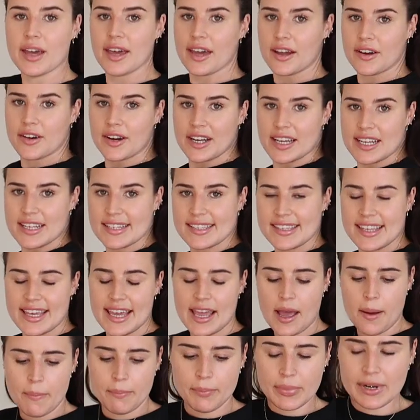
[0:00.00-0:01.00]
here is
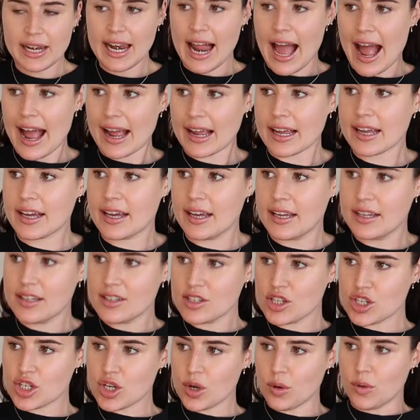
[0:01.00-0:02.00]
the black
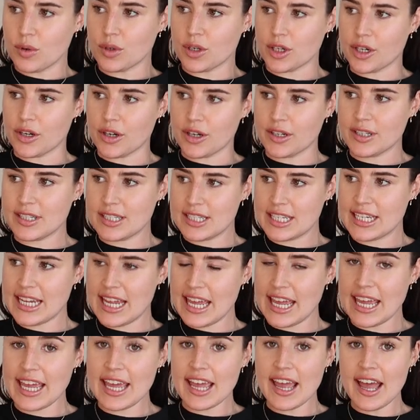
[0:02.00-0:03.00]
shoulder
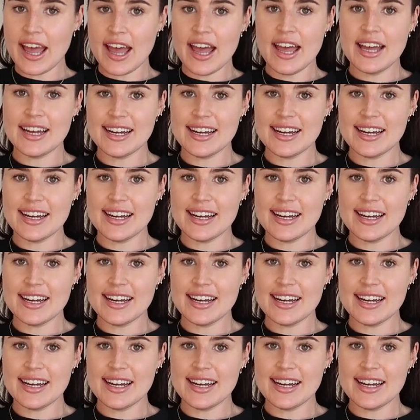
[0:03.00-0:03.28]
tee.